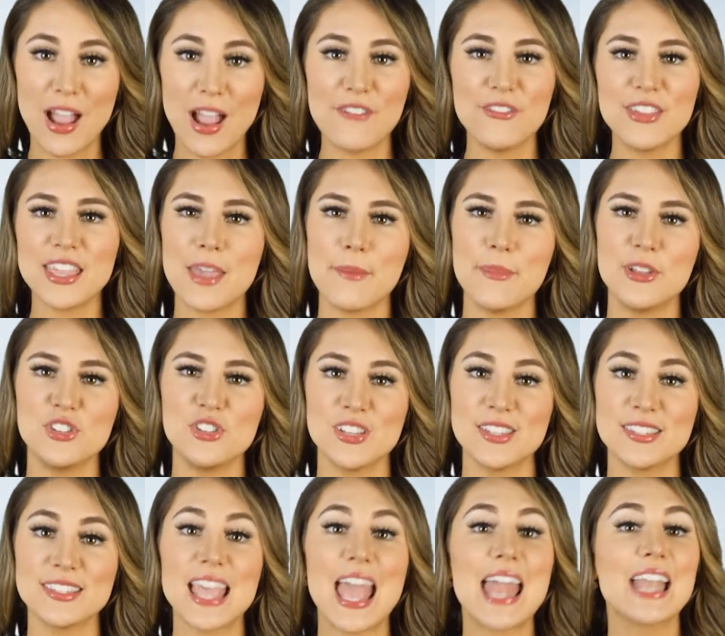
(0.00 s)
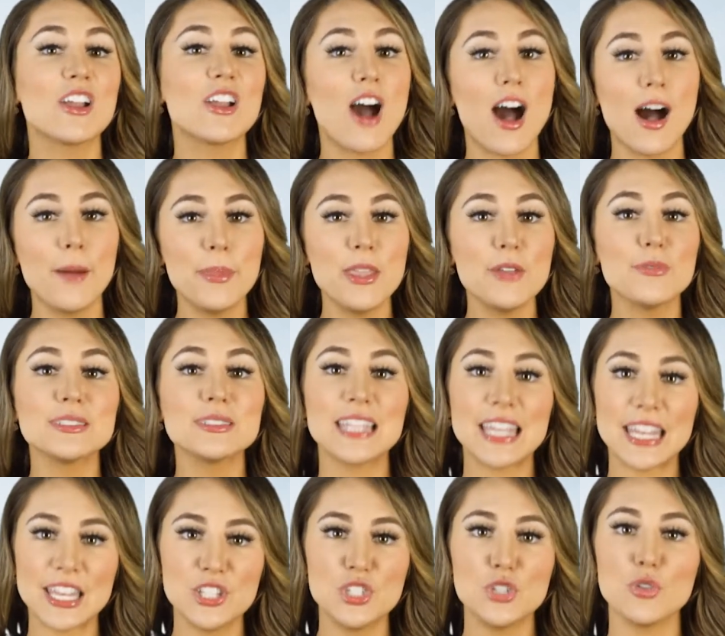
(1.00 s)
graphic images and copy
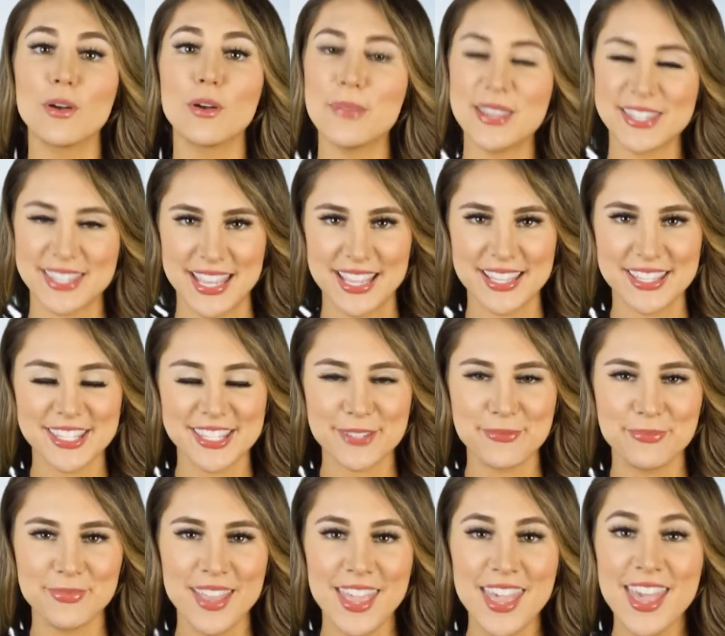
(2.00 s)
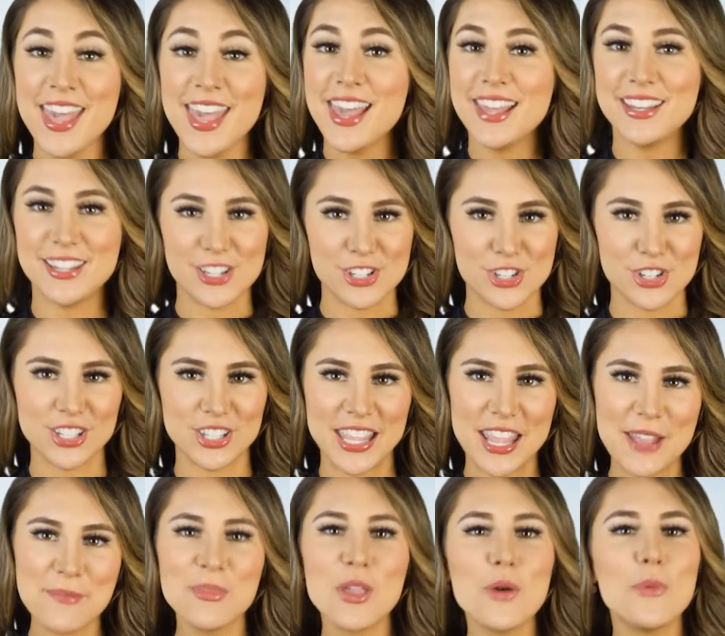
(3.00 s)
related to your business.
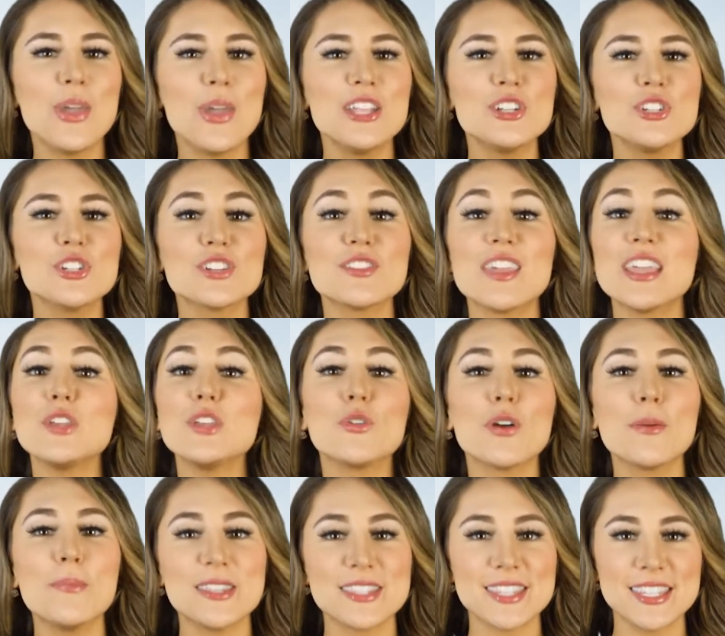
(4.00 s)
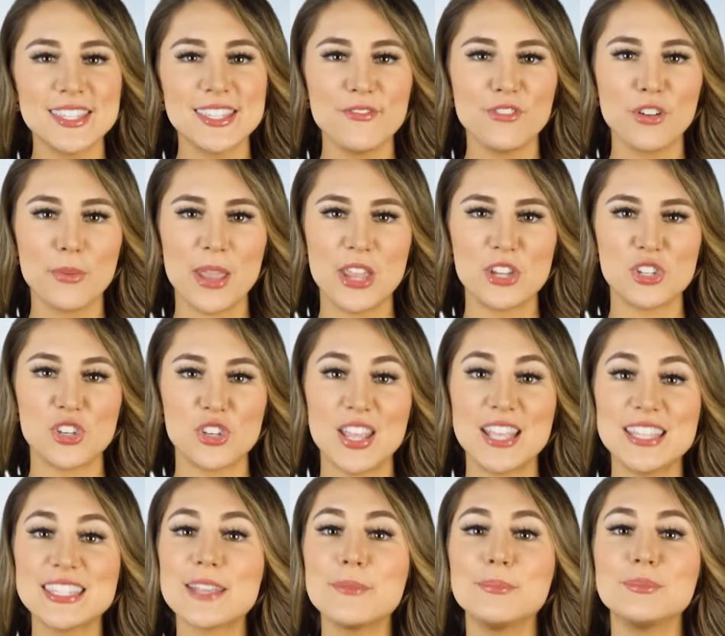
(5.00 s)
Additionally, we ensure that your business information
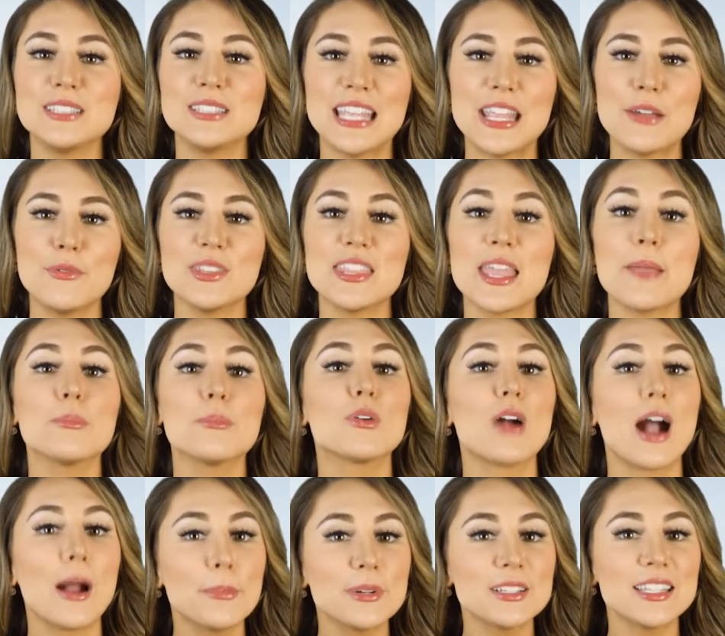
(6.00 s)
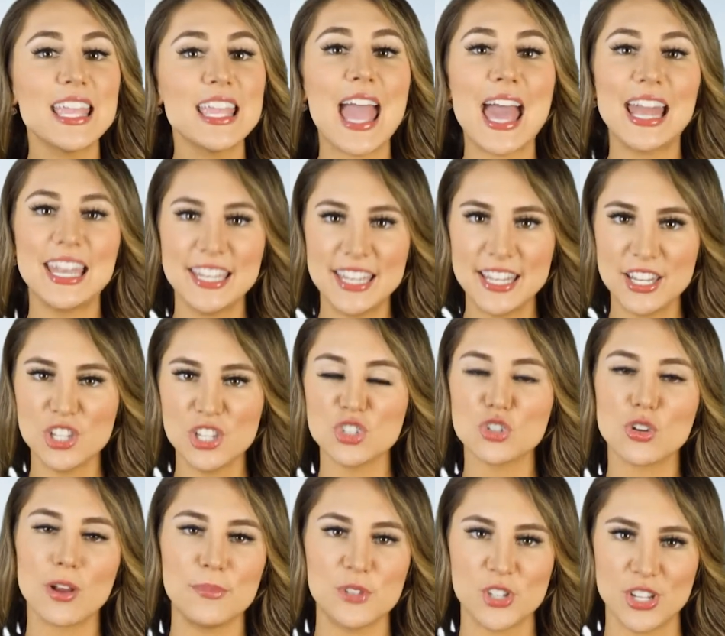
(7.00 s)
is complete with a properly edited
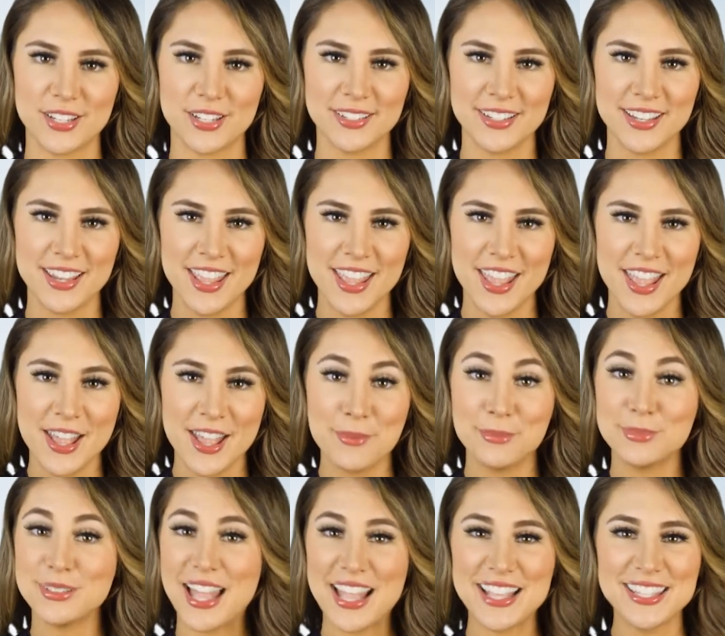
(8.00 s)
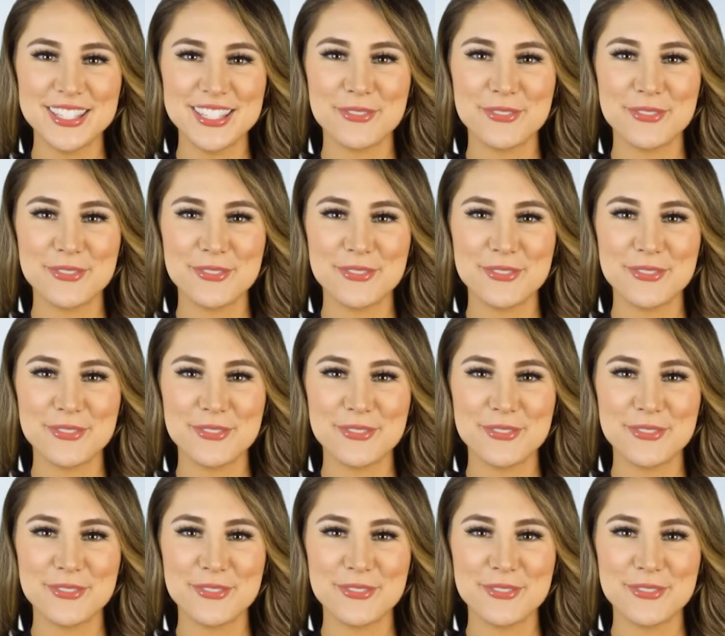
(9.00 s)
description. Plus,